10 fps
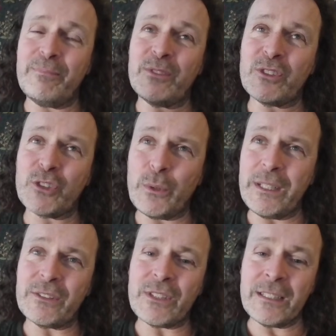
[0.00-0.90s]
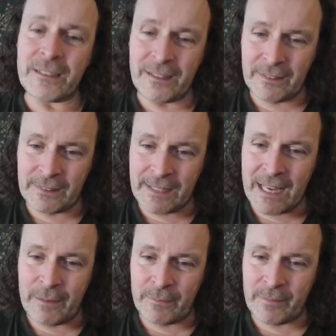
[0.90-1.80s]
squeezed into this
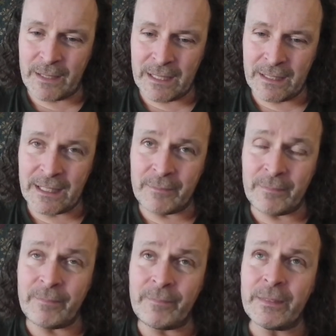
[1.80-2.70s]
game, and